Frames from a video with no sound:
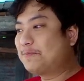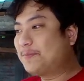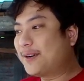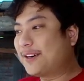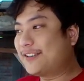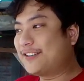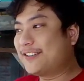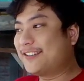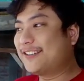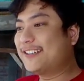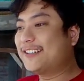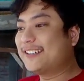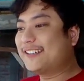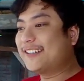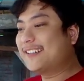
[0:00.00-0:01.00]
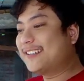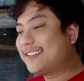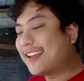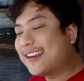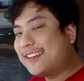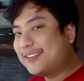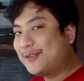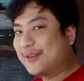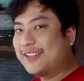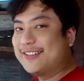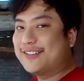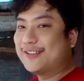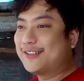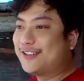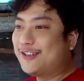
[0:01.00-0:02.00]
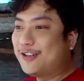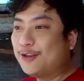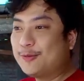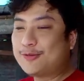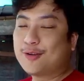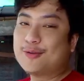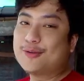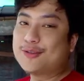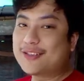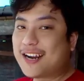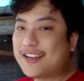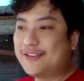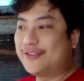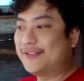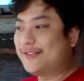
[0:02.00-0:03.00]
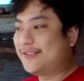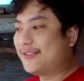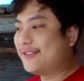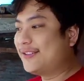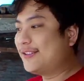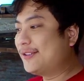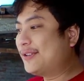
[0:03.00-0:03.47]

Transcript: but they decided to insert tubes on those tires.